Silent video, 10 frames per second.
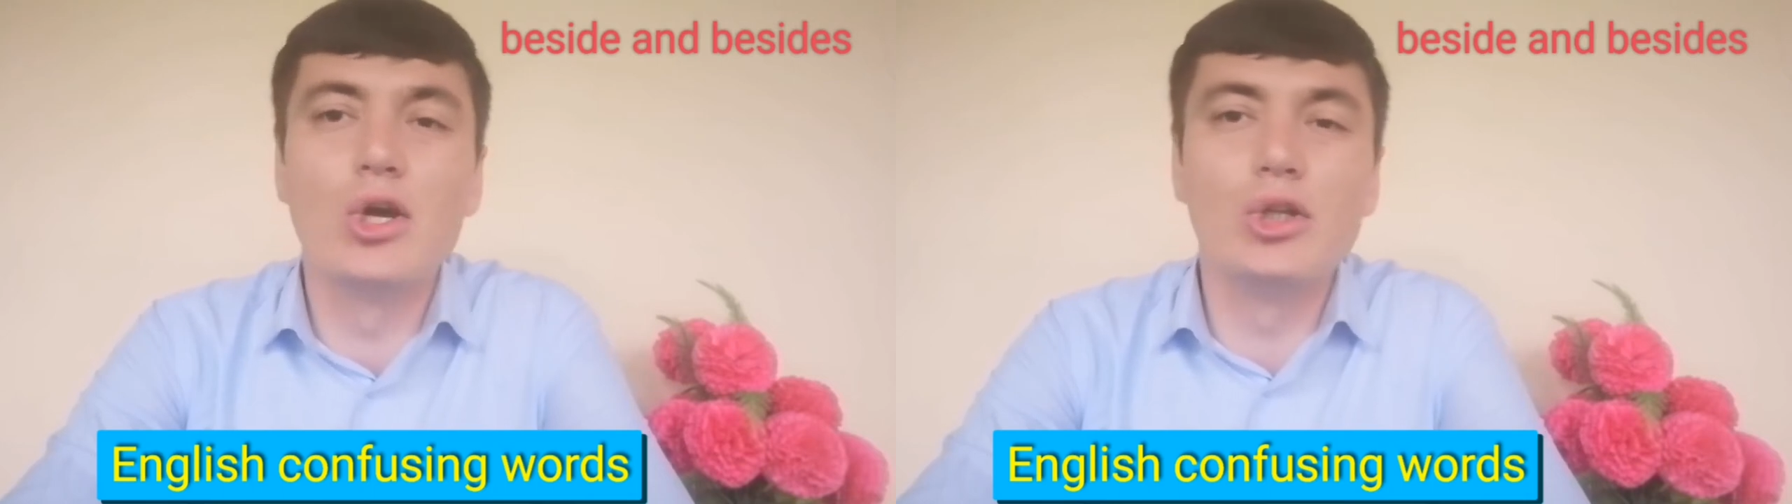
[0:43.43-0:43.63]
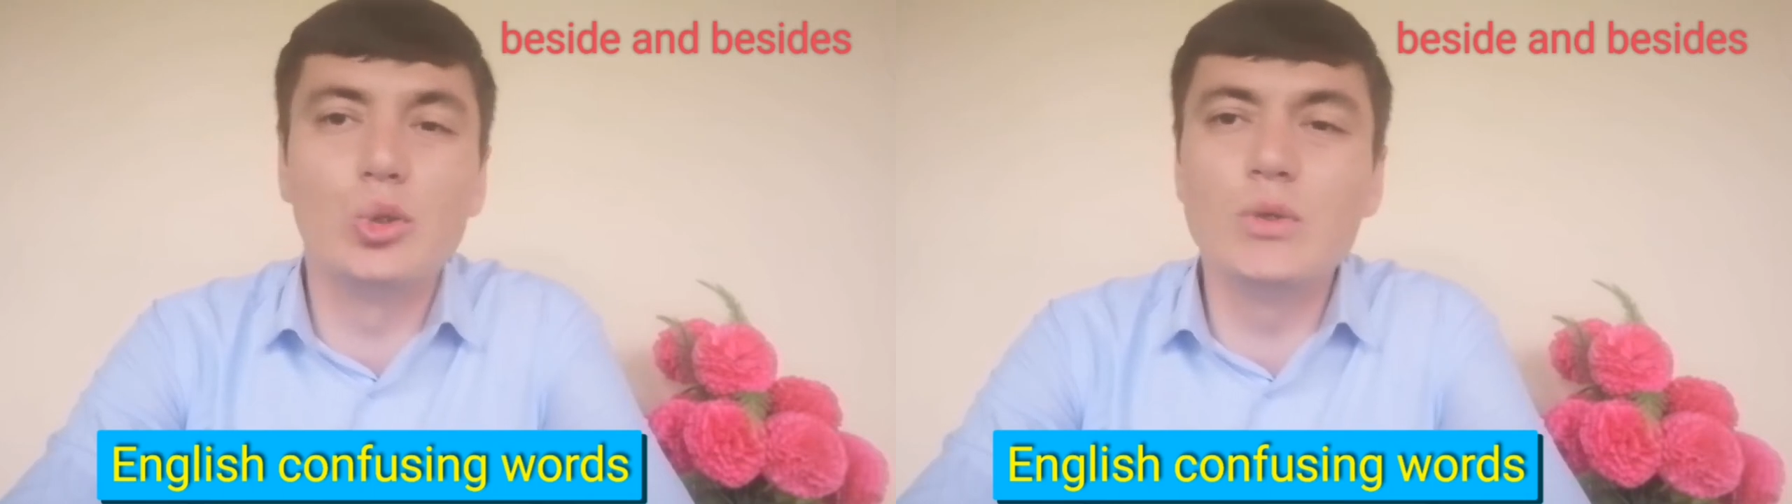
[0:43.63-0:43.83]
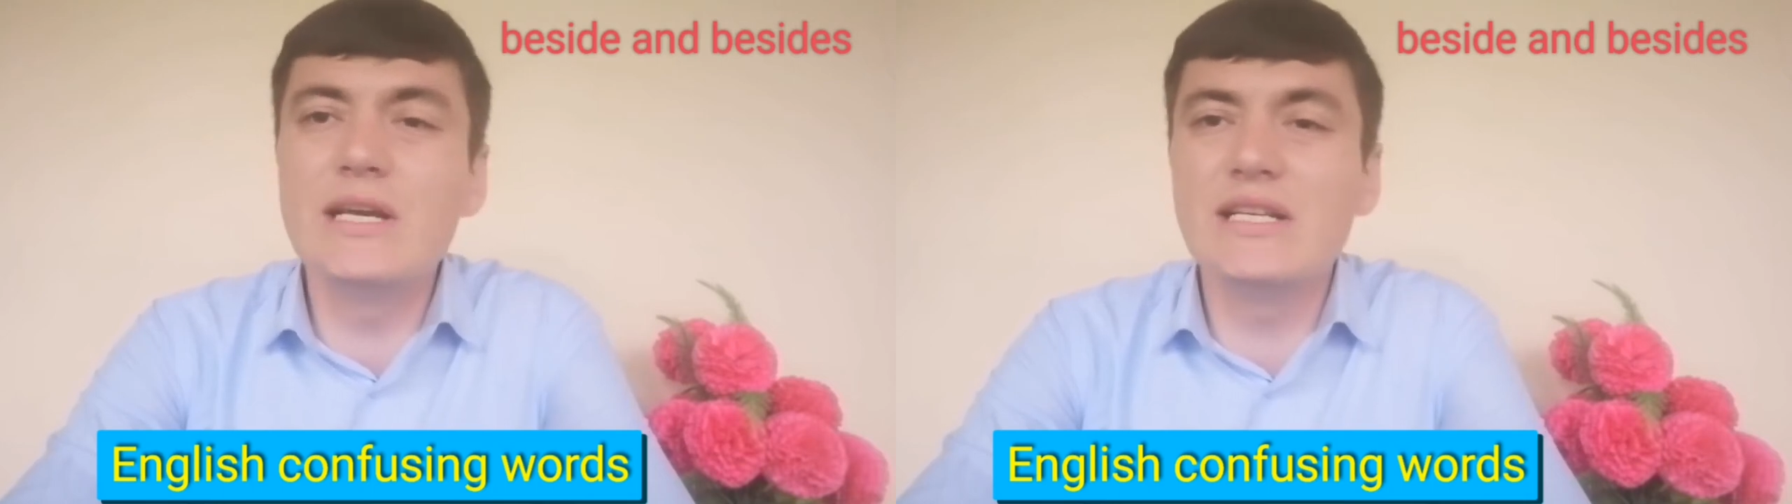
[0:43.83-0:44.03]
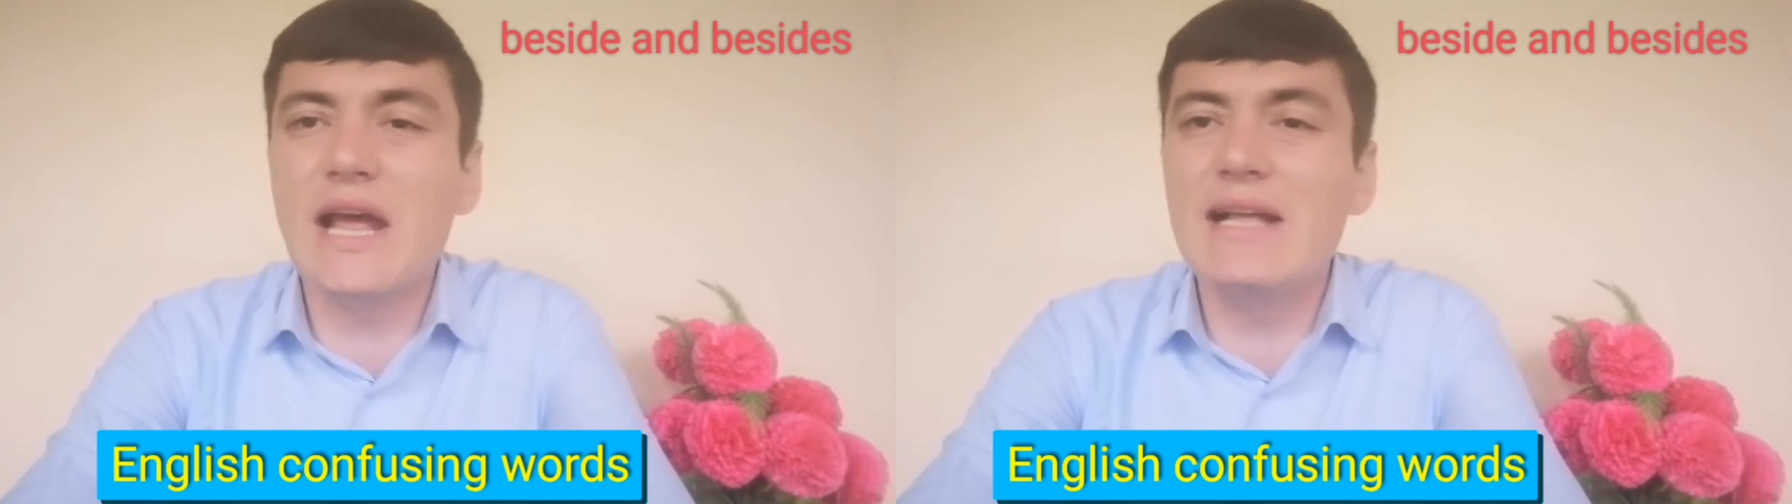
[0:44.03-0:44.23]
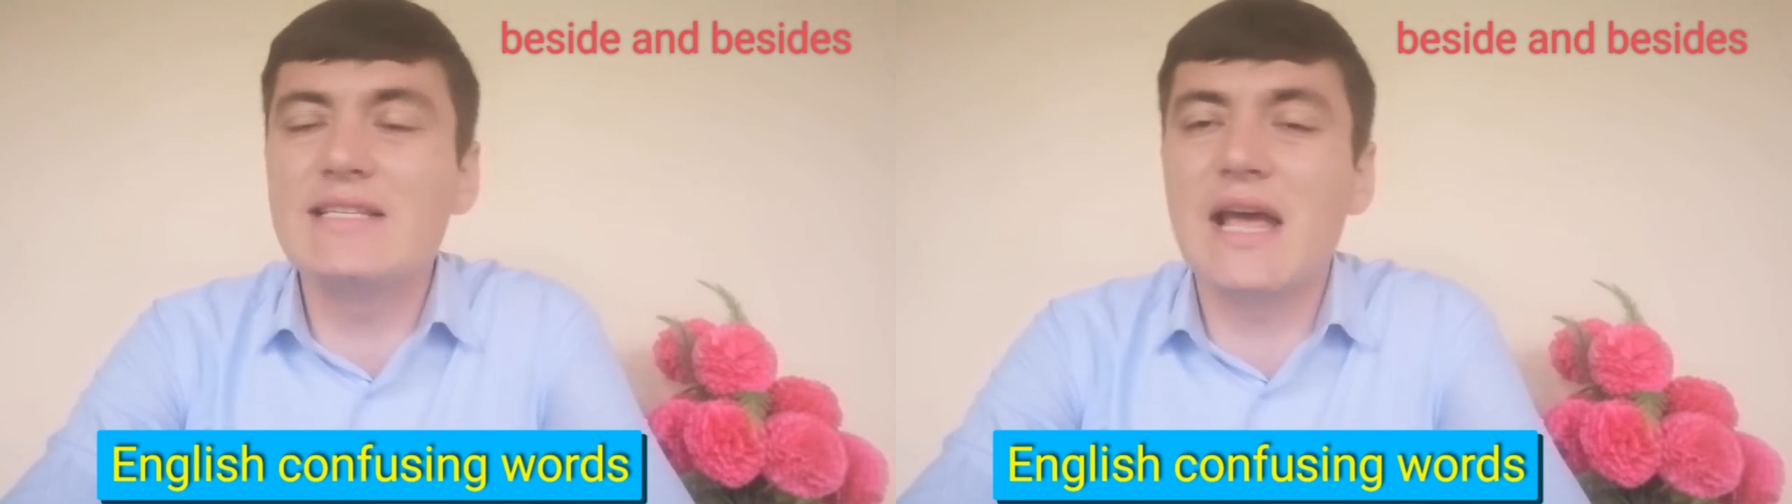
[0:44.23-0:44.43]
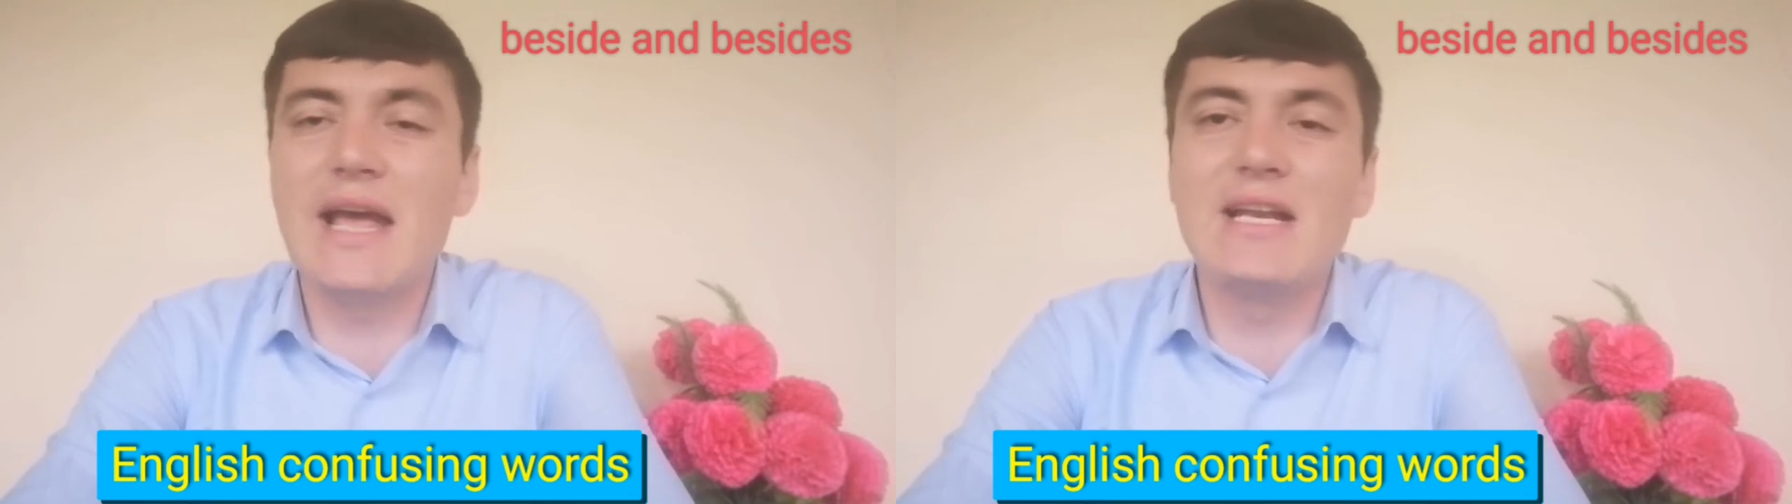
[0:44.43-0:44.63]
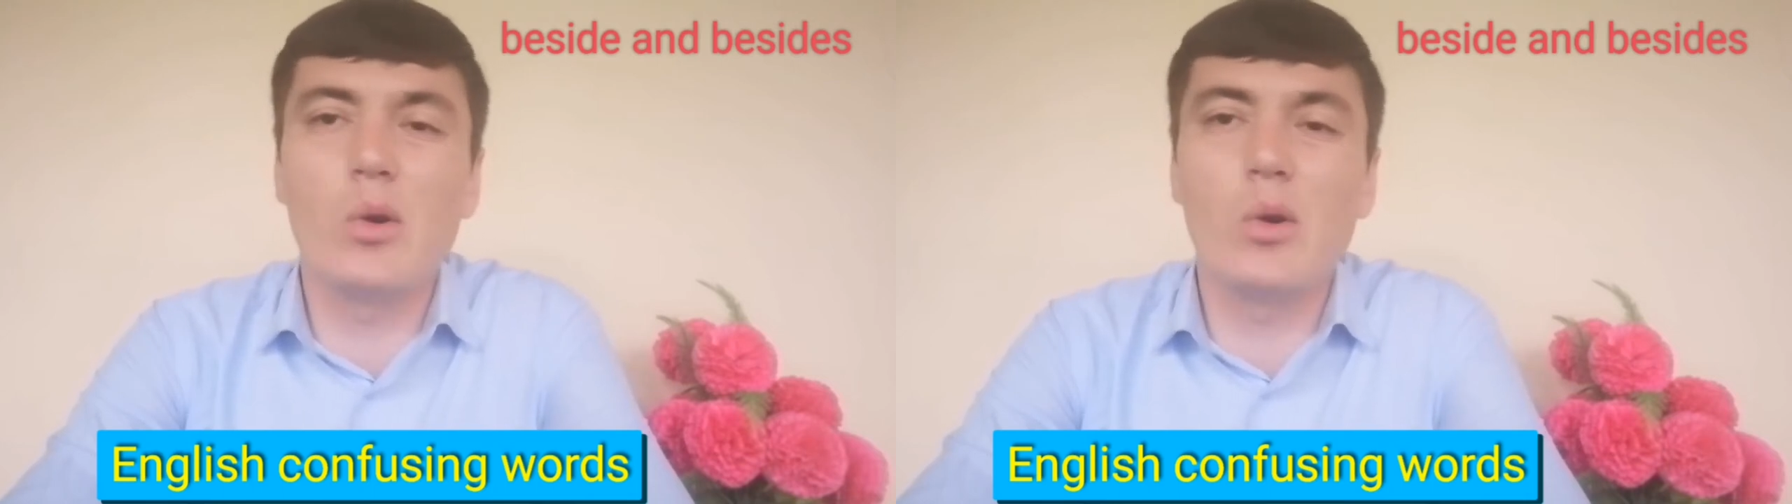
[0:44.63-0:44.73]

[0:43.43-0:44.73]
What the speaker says: do the test and